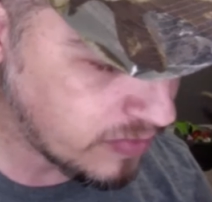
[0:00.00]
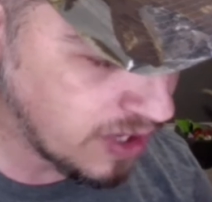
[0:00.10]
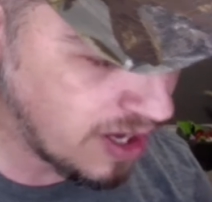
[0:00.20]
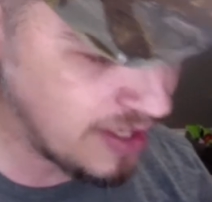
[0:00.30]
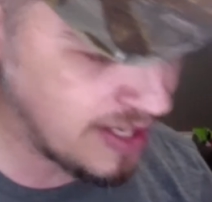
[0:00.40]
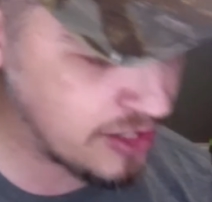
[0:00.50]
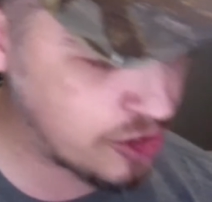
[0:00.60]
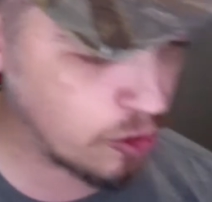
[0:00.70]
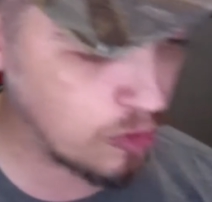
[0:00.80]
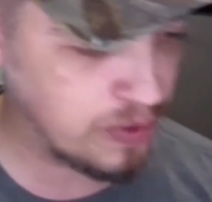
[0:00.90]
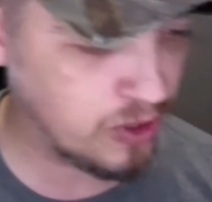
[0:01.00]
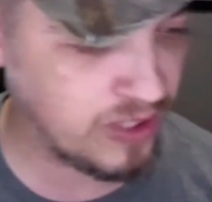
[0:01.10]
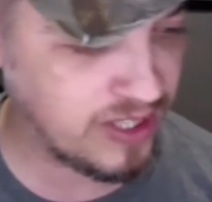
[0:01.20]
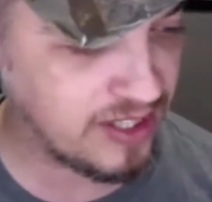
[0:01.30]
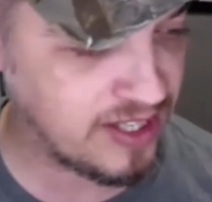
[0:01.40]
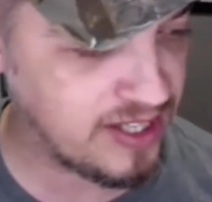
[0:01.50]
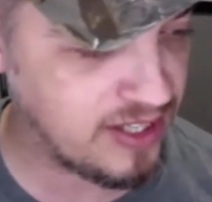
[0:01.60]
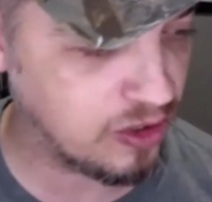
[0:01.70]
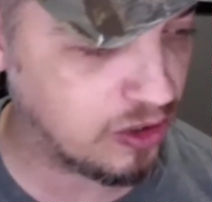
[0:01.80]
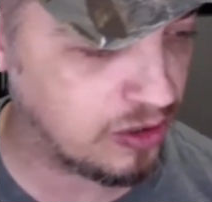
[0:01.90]
Unhitch your ability to
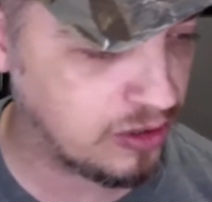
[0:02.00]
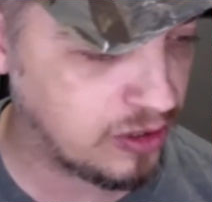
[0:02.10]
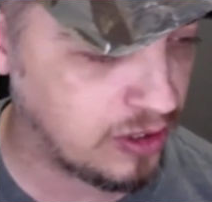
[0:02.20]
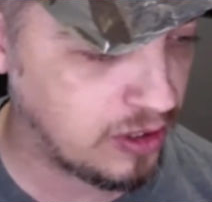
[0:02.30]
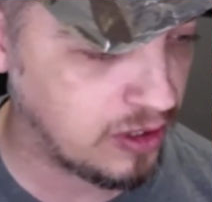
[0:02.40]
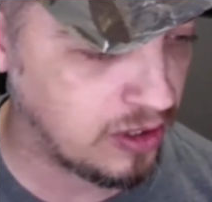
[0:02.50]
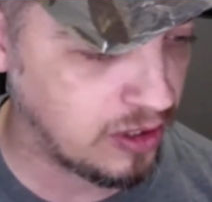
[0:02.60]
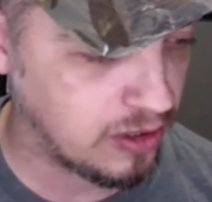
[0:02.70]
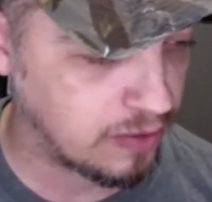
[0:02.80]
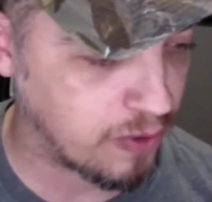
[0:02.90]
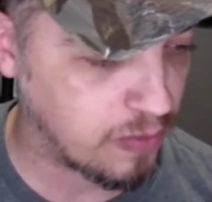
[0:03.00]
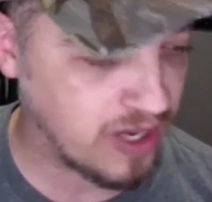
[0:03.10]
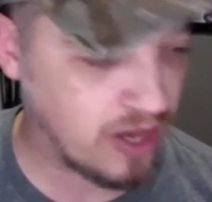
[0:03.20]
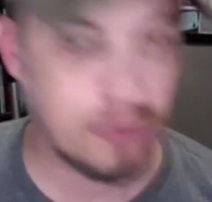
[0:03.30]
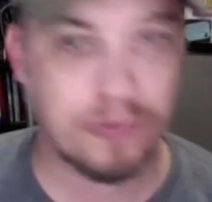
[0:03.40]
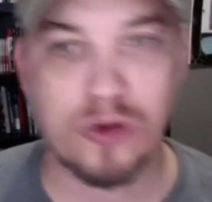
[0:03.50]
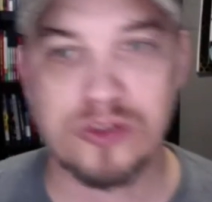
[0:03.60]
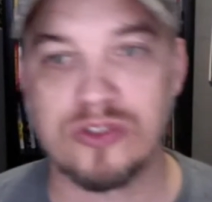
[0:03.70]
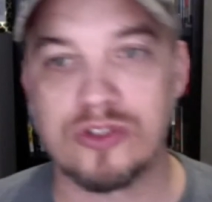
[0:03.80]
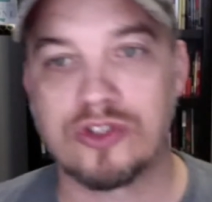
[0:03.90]
heal from the other
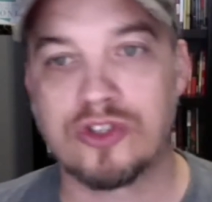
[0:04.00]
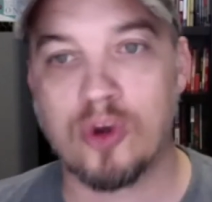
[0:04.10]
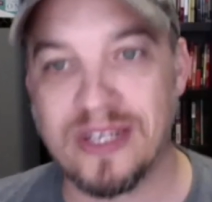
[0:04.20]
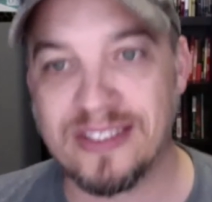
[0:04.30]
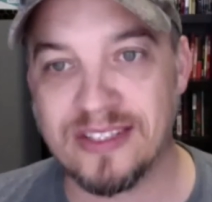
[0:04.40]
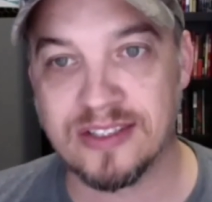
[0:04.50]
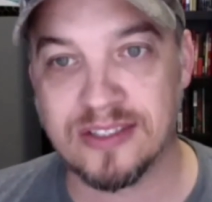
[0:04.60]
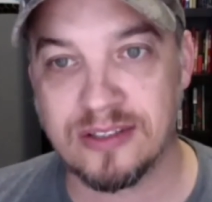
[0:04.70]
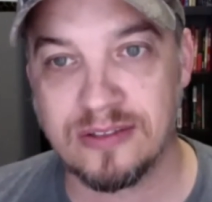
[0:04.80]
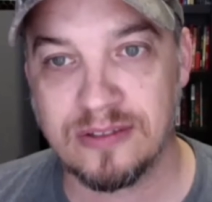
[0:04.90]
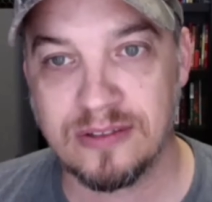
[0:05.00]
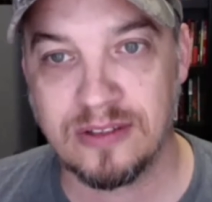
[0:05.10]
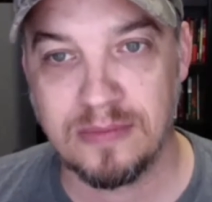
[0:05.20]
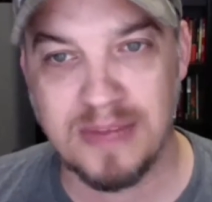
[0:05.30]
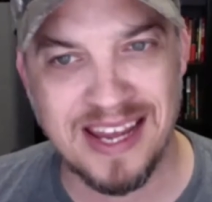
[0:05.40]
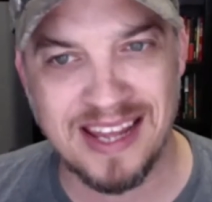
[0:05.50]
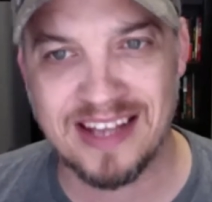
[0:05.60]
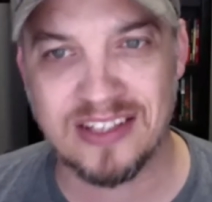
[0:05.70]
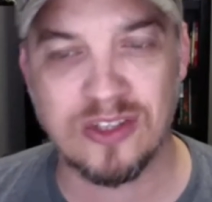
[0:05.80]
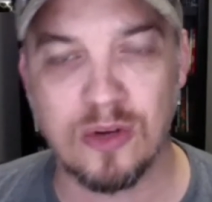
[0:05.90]
person's choices. Man,
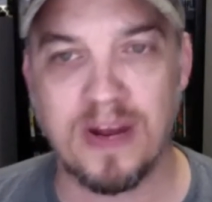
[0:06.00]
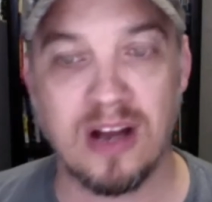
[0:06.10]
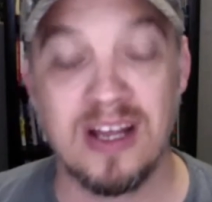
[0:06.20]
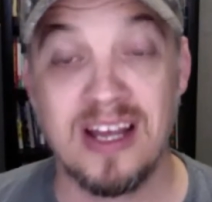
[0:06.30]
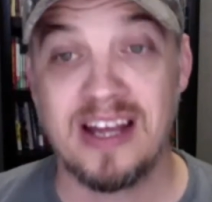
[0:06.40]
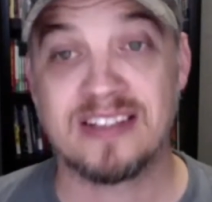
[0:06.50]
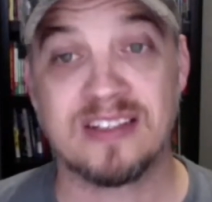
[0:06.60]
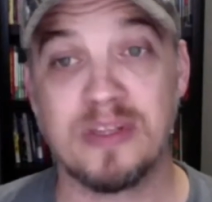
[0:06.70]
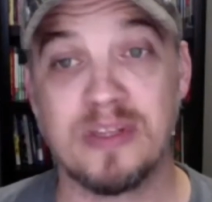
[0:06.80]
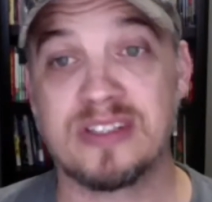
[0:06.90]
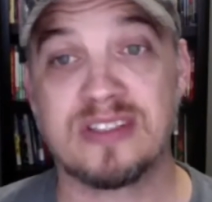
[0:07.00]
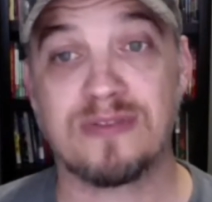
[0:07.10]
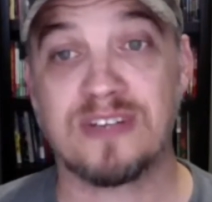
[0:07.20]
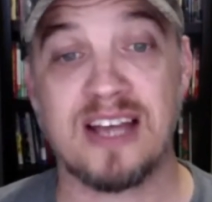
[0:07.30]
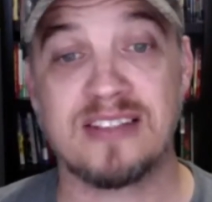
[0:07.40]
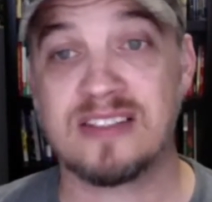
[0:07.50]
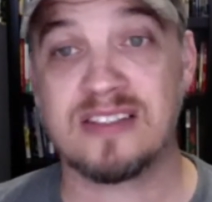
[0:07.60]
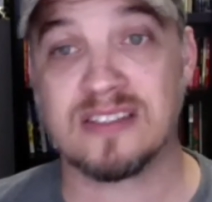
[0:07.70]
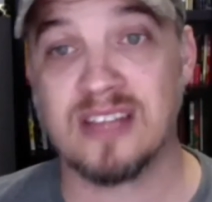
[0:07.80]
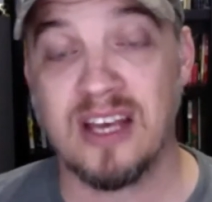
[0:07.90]
that is so powerful. And some of this stuff, guys, this
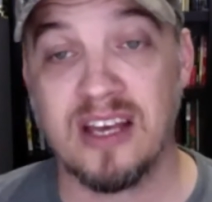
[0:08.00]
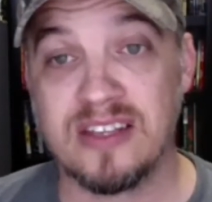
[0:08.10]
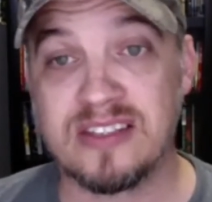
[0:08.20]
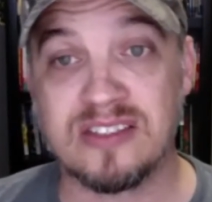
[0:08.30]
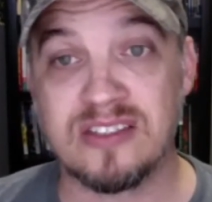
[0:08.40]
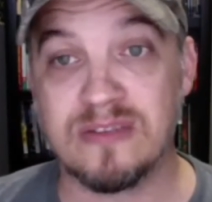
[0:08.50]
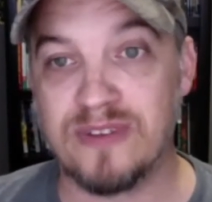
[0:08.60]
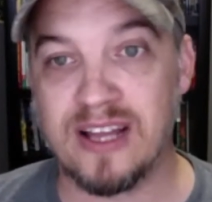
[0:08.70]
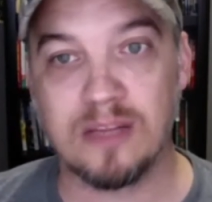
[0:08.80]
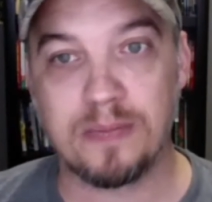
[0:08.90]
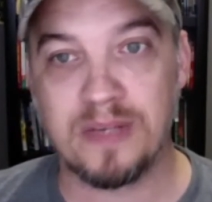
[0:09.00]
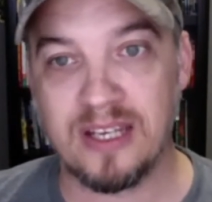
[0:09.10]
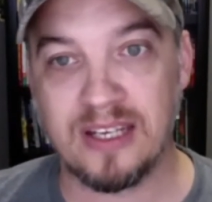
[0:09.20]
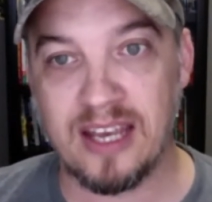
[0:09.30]
is developing